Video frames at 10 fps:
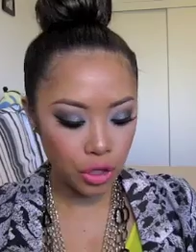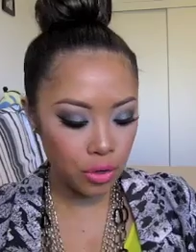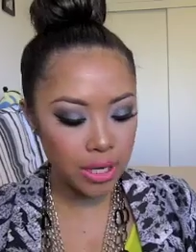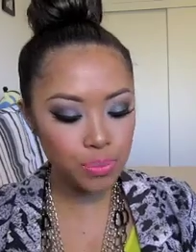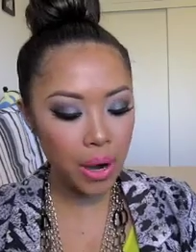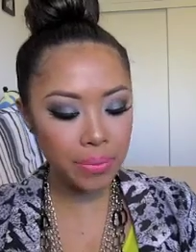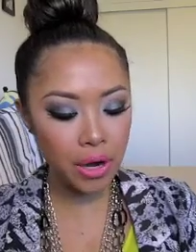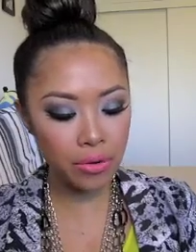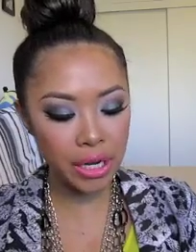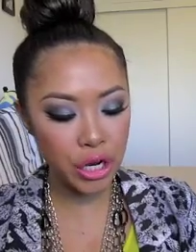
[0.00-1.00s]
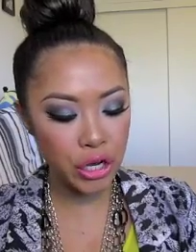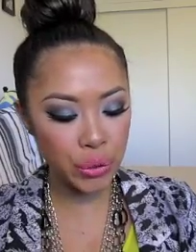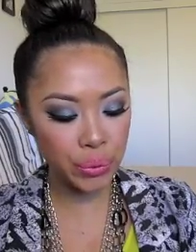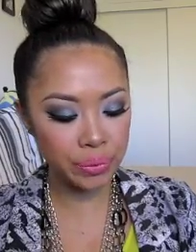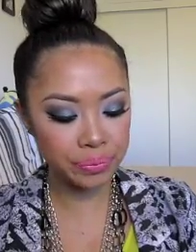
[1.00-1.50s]
You guys probably already
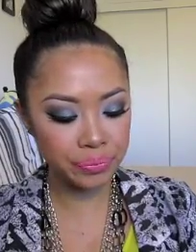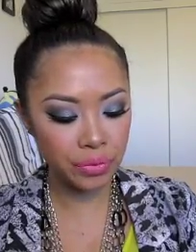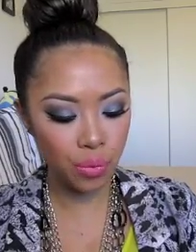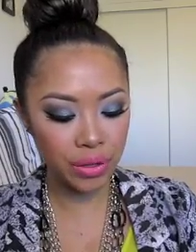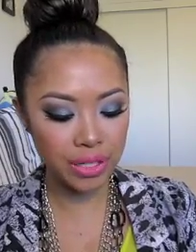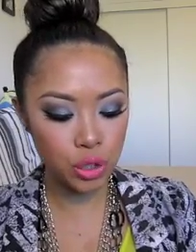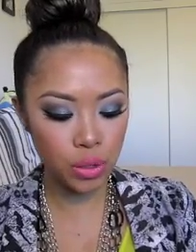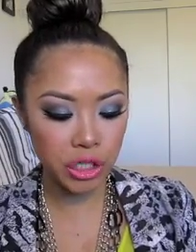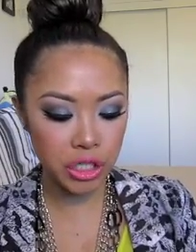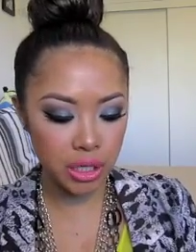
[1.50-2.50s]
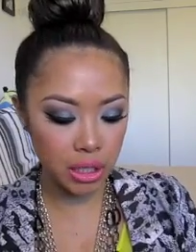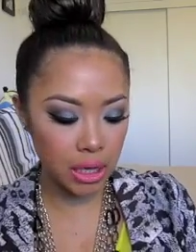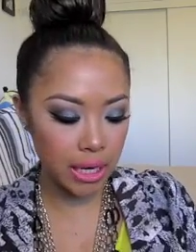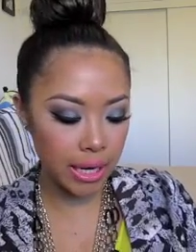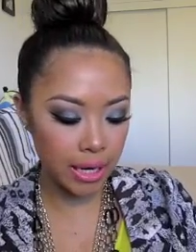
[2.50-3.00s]
know what these swatches look
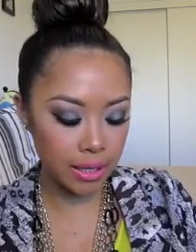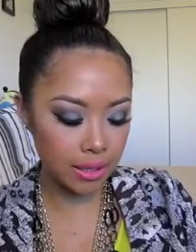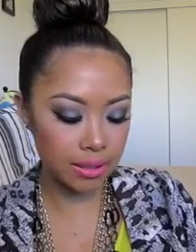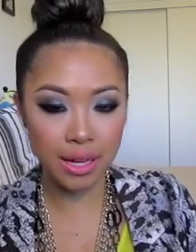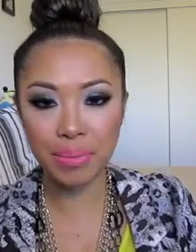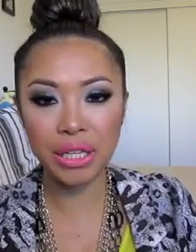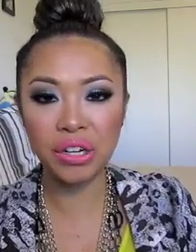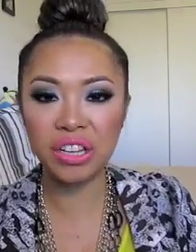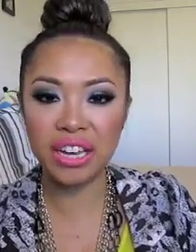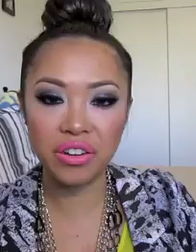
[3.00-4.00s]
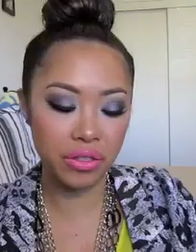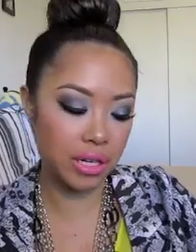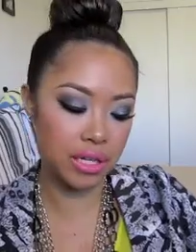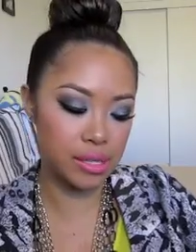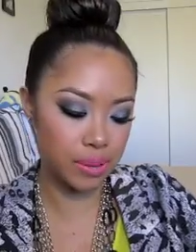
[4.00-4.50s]
like. I'm a little late on
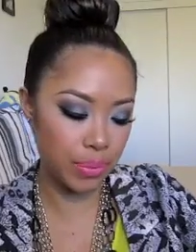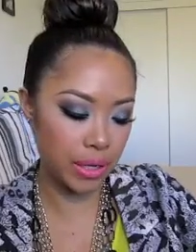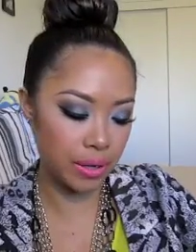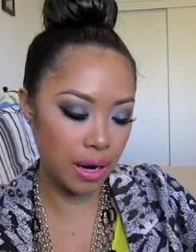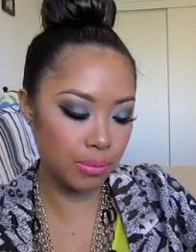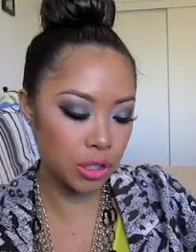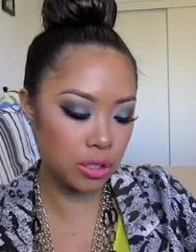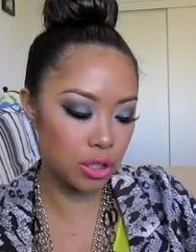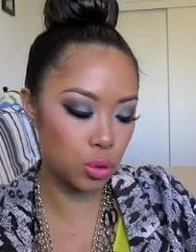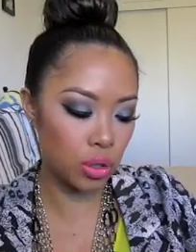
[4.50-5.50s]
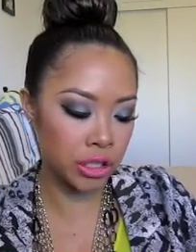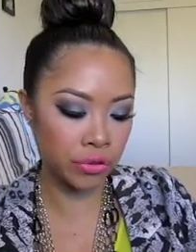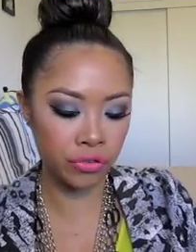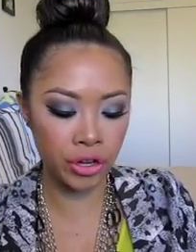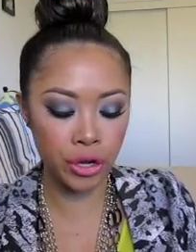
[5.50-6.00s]
these, but I'm just going to swatch
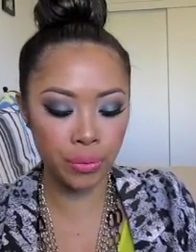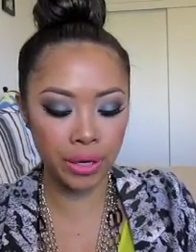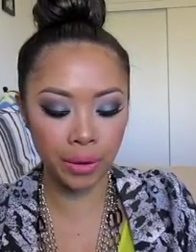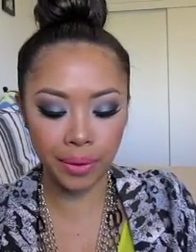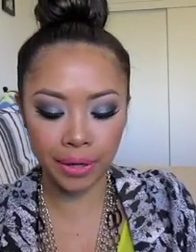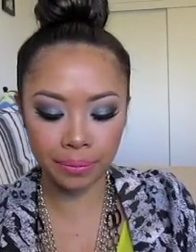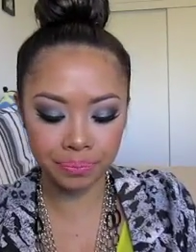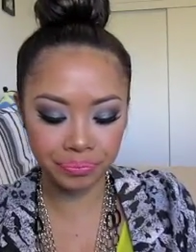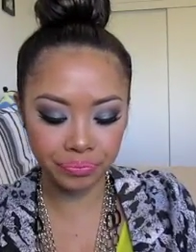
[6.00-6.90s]
it for you anyway.